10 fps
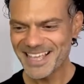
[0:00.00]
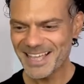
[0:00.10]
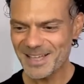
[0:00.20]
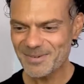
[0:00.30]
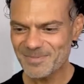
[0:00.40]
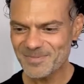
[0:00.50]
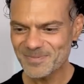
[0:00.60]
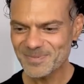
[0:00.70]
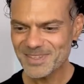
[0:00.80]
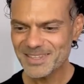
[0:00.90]
um,
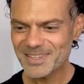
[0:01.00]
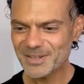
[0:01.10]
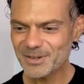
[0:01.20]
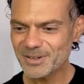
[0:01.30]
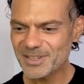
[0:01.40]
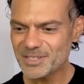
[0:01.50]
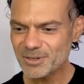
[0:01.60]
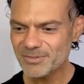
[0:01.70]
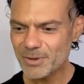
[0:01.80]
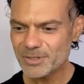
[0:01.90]
this
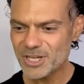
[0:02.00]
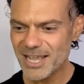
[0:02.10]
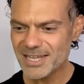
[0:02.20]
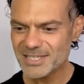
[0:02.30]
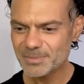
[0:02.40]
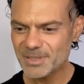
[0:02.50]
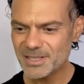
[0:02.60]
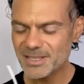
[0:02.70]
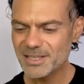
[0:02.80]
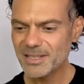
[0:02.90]
Rive Gauche had to
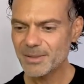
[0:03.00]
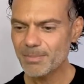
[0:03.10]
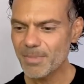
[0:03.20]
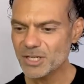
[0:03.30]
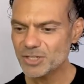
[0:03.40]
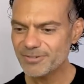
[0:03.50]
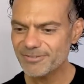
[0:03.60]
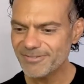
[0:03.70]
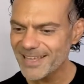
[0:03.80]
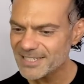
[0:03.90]
be much
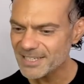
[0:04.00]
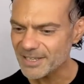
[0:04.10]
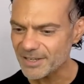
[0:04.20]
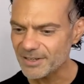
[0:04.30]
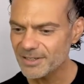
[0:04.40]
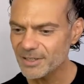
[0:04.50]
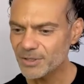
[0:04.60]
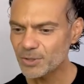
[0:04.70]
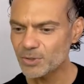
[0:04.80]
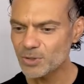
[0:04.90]
fattier,
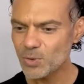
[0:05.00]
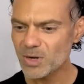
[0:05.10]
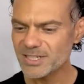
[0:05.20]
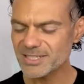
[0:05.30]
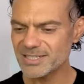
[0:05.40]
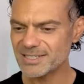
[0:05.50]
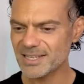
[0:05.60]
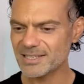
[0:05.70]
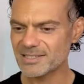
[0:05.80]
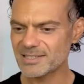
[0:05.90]
good quality,
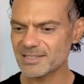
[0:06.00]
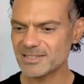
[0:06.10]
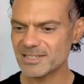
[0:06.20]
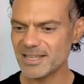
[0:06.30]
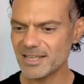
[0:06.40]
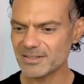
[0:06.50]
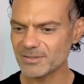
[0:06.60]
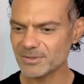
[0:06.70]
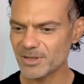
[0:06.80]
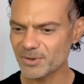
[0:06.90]
says DL.
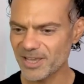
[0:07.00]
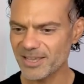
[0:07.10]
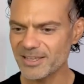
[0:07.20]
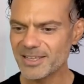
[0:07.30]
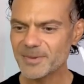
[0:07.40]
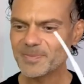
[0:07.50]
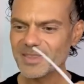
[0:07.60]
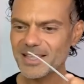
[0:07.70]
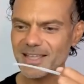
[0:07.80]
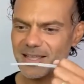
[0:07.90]
Okay.
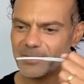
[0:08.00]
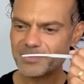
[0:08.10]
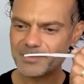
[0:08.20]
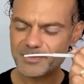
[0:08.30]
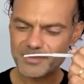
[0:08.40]
Um,